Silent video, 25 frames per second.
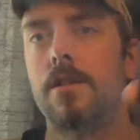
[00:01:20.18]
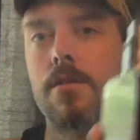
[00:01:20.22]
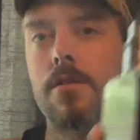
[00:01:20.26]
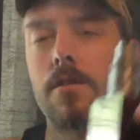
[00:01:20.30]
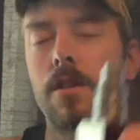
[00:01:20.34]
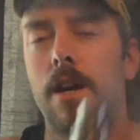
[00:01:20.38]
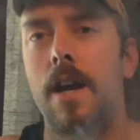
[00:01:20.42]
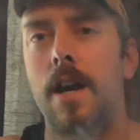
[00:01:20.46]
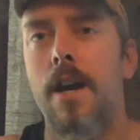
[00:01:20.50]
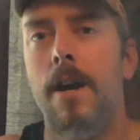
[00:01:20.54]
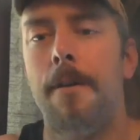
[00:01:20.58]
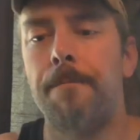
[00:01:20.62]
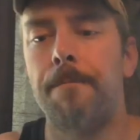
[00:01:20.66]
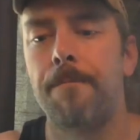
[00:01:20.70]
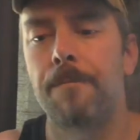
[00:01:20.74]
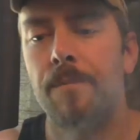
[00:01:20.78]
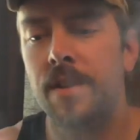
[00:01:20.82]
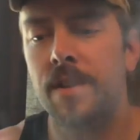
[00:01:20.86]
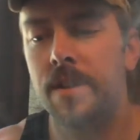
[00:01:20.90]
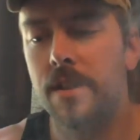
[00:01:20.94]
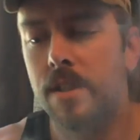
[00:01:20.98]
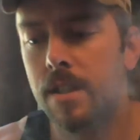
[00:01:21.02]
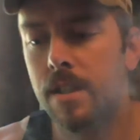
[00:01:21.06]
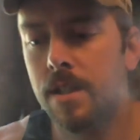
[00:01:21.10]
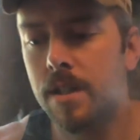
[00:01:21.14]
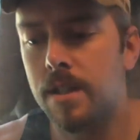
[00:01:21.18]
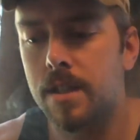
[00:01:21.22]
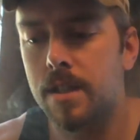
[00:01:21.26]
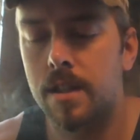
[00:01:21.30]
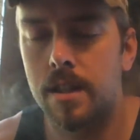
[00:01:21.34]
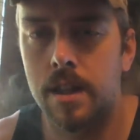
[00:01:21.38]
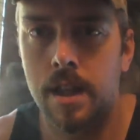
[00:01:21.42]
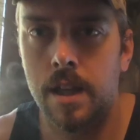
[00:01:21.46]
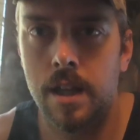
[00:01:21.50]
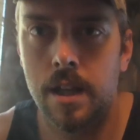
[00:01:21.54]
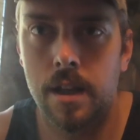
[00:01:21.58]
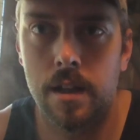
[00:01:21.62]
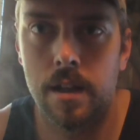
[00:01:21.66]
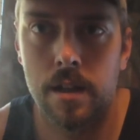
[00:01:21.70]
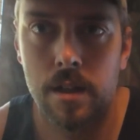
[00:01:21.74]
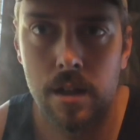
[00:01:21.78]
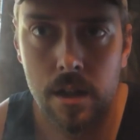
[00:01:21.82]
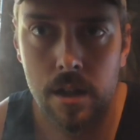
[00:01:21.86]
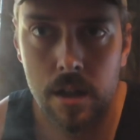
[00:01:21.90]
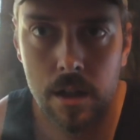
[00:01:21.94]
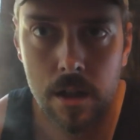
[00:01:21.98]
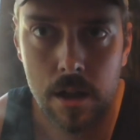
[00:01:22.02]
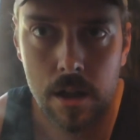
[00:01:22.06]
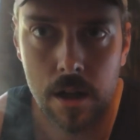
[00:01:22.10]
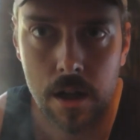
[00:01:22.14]
So yeah, this is the
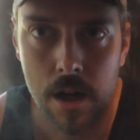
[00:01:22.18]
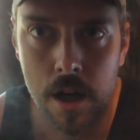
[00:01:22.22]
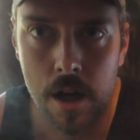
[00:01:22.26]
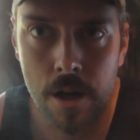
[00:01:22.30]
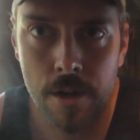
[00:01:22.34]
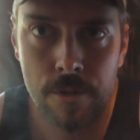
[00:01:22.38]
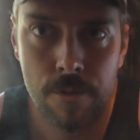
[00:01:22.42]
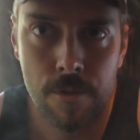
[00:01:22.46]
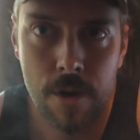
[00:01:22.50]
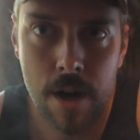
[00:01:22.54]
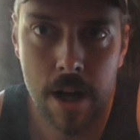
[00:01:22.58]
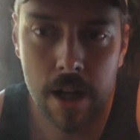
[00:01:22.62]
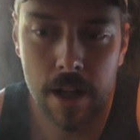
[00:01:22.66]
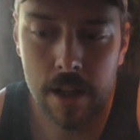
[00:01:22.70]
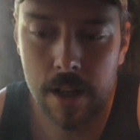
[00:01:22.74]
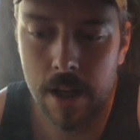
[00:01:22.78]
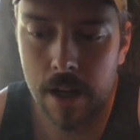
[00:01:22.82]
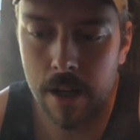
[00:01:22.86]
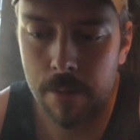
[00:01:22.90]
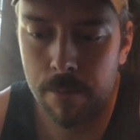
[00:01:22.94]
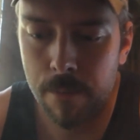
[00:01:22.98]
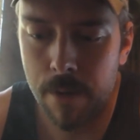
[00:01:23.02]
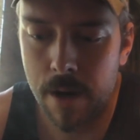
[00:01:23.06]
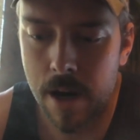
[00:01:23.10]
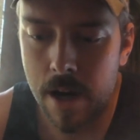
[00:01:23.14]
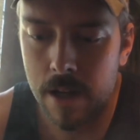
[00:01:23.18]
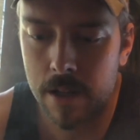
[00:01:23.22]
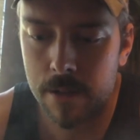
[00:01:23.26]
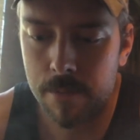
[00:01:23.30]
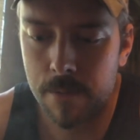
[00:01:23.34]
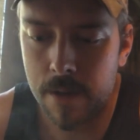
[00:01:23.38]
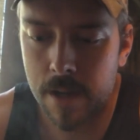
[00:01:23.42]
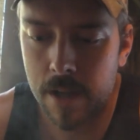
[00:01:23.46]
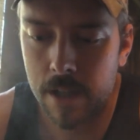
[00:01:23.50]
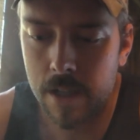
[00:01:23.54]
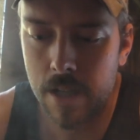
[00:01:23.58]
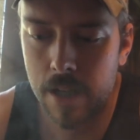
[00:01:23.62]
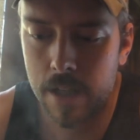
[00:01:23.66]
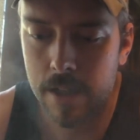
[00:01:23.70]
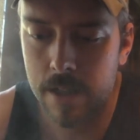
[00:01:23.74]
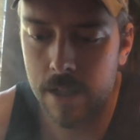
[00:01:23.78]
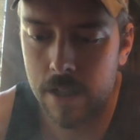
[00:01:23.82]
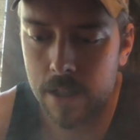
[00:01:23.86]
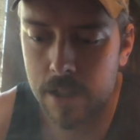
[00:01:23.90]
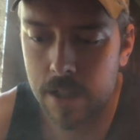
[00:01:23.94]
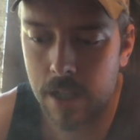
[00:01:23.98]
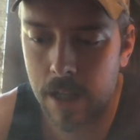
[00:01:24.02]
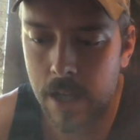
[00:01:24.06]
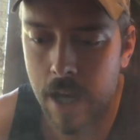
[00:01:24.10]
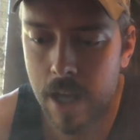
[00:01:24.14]
unregulated box mod I
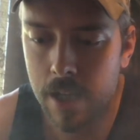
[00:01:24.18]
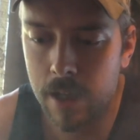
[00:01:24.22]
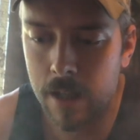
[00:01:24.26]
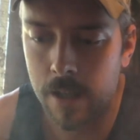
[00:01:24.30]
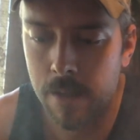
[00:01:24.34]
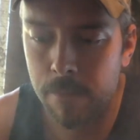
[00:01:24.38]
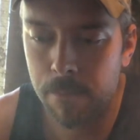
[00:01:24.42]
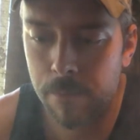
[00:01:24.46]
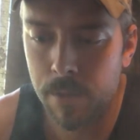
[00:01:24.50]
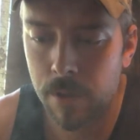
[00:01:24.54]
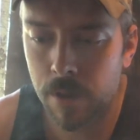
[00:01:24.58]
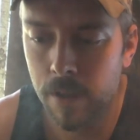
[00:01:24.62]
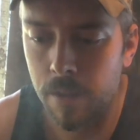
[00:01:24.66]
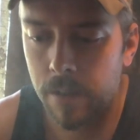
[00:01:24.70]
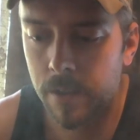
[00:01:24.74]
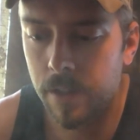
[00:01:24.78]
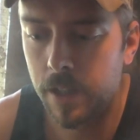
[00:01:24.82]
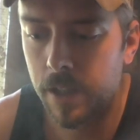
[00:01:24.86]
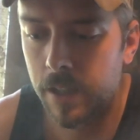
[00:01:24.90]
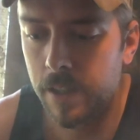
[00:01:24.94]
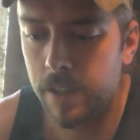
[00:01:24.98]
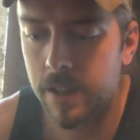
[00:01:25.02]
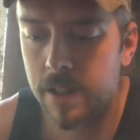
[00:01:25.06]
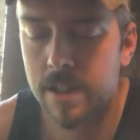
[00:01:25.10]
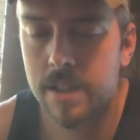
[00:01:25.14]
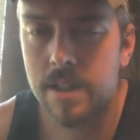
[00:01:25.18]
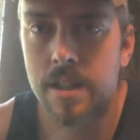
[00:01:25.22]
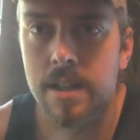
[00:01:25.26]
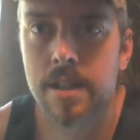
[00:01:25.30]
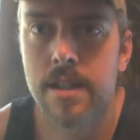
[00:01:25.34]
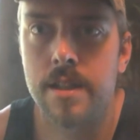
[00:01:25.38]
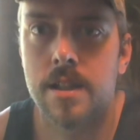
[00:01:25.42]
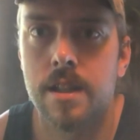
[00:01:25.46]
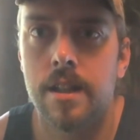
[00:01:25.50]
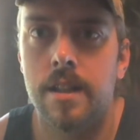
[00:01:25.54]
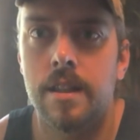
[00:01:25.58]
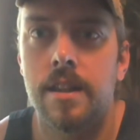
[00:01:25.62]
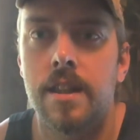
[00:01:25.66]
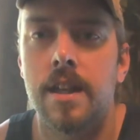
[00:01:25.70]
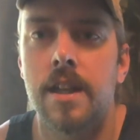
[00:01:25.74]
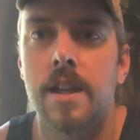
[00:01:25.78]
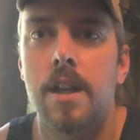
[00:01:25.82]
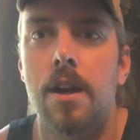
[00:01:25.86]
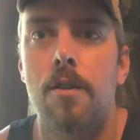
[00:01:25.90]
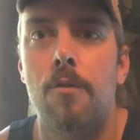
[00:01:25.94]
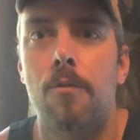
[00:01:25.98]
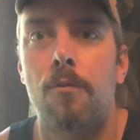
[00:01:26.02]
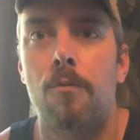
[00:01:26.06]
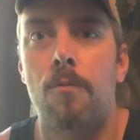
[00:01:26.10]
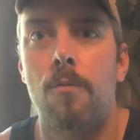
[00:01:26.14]
just got done building, and this is in
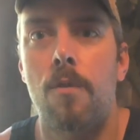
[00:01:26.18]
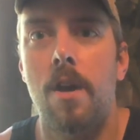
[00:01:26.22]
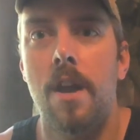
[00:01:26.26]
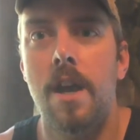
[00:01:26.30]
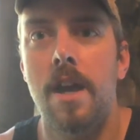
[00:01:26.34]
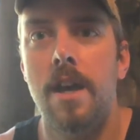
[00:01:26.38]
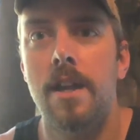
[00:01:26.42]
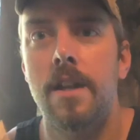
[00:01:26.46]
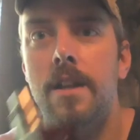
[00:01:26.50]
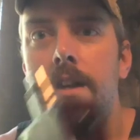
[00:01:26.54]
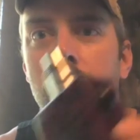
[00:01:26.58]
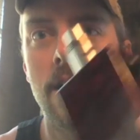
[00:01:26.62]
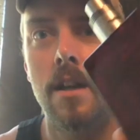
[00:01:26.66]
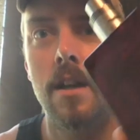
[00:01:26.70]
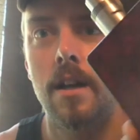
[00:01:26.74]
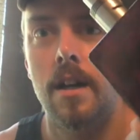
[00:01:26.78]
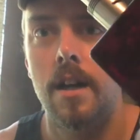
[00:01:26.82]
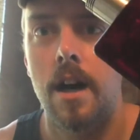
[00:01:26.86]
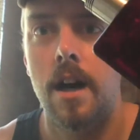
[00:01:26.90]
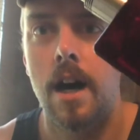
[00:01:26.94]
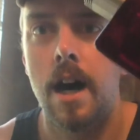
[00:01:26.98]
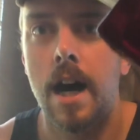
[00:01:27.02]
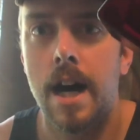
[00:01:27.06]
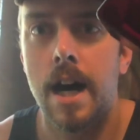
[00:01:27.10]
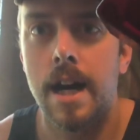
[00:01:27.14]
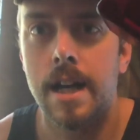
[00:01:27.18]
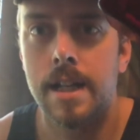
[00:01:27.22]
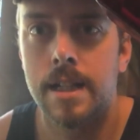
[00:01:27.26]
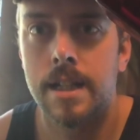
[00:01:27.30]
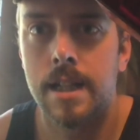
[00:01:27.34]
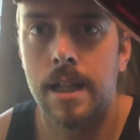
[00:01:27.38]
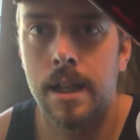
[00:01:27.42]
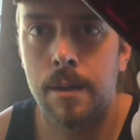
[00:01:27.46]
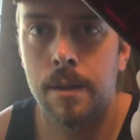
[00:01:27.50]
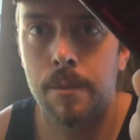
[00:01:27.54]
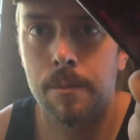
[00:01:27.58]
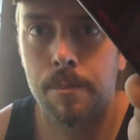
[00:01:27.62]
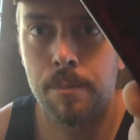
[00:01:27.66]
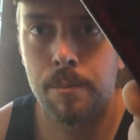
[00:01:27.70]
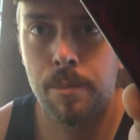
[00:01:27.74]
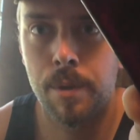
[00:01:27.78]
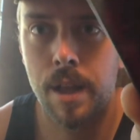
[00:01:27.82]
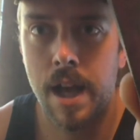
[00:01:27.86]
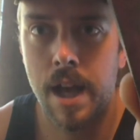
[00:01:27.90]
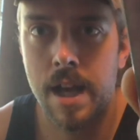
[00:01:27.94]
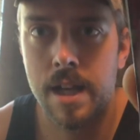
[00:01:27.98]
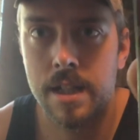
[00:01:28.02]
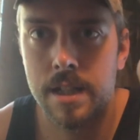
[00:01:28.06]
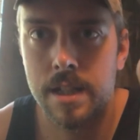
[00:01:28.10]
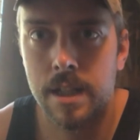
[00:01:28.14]
the red high temp
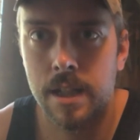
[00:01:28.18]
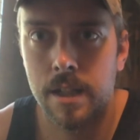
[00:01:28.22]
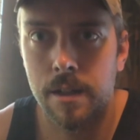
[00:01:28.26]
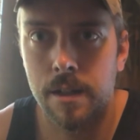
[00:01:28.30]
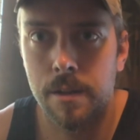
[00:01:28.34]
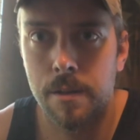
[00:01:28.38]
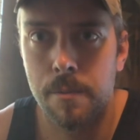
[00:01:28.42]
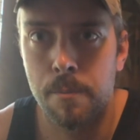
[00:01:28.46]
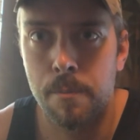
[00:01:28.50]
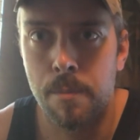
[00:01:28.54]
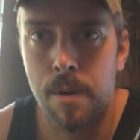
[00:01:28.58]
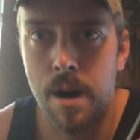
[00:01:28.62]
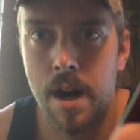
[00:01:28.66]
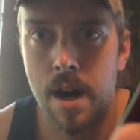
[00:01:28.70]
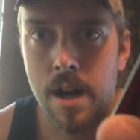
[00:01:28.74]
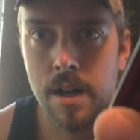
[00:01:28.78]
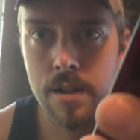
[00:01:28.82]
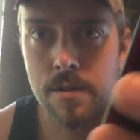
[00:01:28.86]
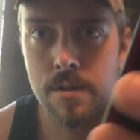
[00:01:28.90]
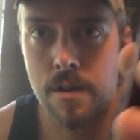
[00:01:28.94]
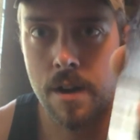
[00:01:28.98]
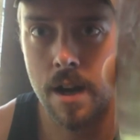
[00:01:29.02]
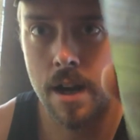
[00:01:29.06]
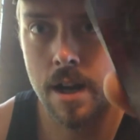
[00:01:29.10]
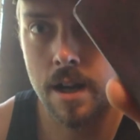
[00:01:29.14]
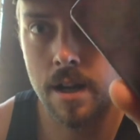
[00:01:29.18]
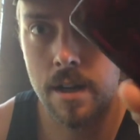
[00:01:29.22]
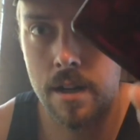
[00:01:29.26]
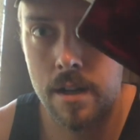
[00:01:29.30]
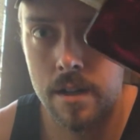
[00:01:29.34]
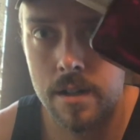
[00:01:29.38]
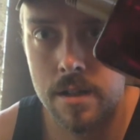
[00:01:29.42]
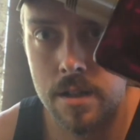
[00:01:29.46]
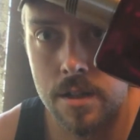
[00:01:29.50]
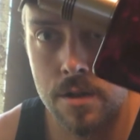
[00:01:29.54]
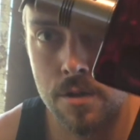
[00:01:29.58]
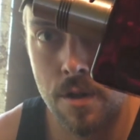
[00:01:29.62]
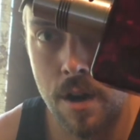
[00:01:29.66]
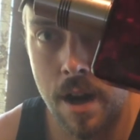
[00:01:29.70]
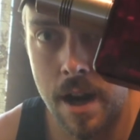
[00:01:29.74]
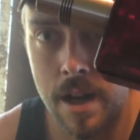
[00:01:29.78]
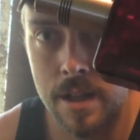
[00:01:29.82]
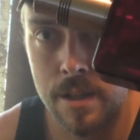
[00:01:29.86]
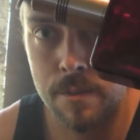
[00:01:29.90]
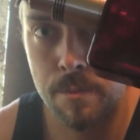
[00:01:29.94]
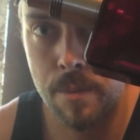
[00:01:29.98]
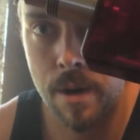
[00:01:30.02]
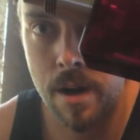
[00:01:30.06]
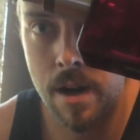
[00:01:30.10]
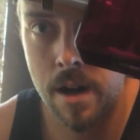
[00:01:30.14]
plastic box right here. It's
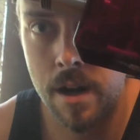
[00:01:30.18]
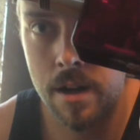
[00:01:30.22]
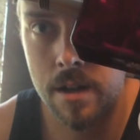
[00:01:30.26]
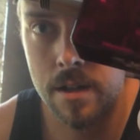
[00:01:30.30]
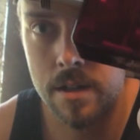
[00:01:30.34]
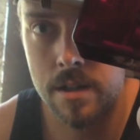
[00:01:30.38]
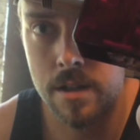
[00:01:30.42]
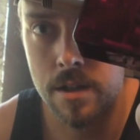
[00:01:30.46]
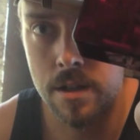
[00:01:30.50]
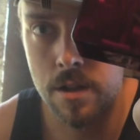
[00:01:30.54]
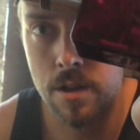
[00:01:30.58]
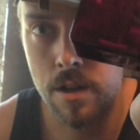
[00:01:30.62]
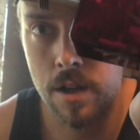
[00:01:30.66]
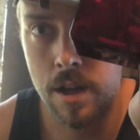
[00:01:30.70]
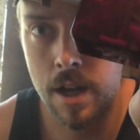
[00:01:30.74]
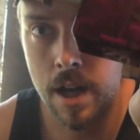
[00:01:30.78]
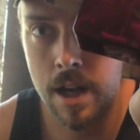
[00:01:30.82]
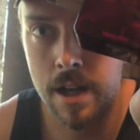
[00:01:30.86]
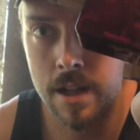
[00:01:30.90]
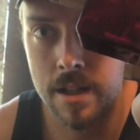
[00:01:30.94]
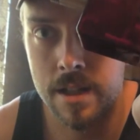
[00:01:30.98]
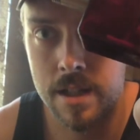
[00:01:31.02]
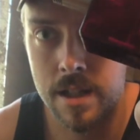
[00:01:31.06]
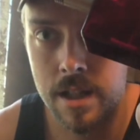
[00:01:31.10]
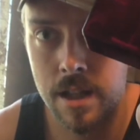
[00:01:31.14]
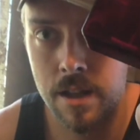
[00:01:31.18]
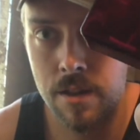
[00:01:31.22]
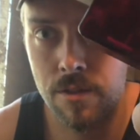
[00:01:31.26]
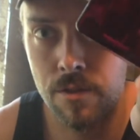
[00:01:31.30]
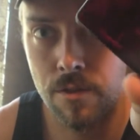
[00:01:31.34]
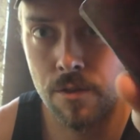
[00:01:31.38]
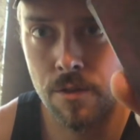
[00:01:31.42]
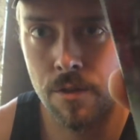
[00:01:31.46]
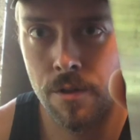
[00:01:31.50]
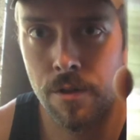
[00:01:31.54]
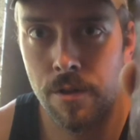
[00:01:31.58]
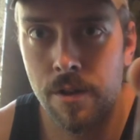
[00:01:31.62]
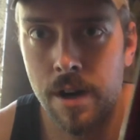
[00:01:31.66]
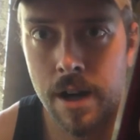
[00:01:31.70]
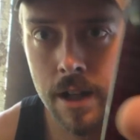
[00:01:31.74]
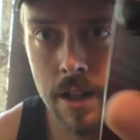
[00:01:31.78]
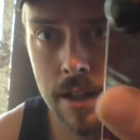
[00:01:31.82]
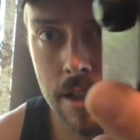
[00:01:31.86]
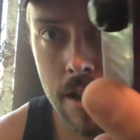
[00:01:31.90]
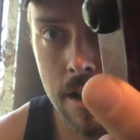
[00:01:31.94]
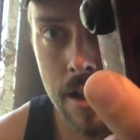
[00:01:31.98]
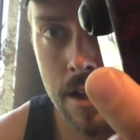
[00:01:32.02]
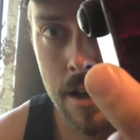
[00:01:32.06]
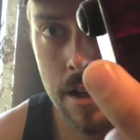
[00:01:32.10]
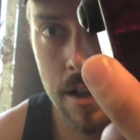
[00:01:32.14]
transparent, so you can kind of see through it right
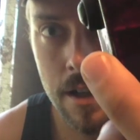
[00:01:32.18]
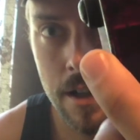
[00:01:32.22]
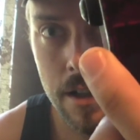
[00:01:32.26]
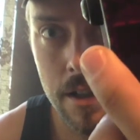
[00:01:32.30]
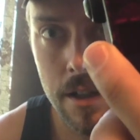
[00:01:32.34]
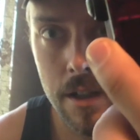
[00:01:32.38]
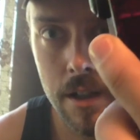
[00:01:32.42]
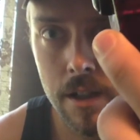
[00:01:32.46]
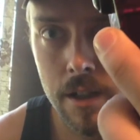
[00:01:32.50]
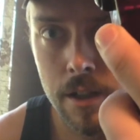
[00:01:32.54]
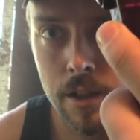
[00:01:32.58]
there.